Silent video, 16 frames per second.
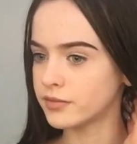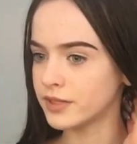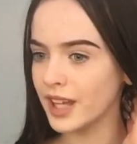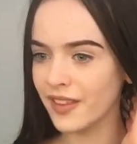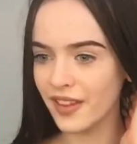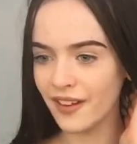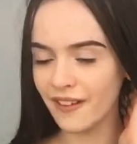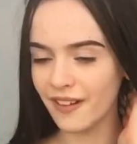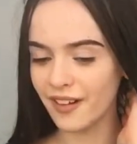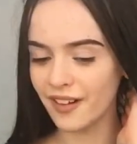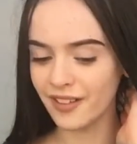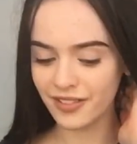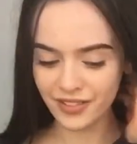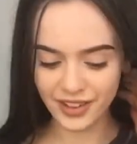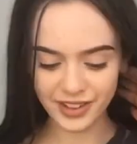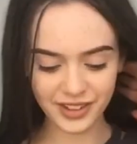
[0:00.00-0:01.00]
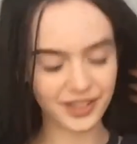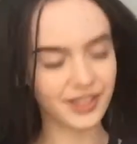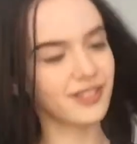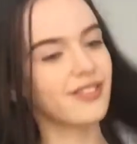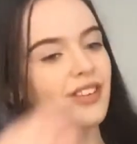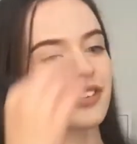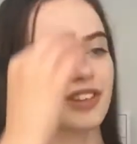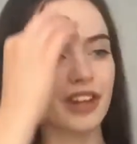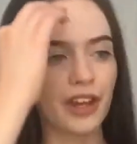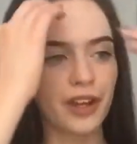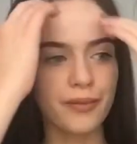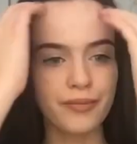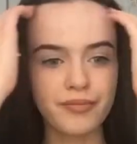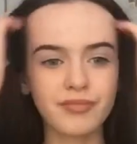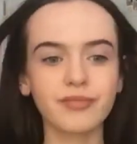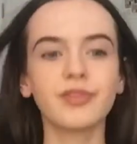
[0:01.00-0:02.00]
Yeah, they are. That's cute.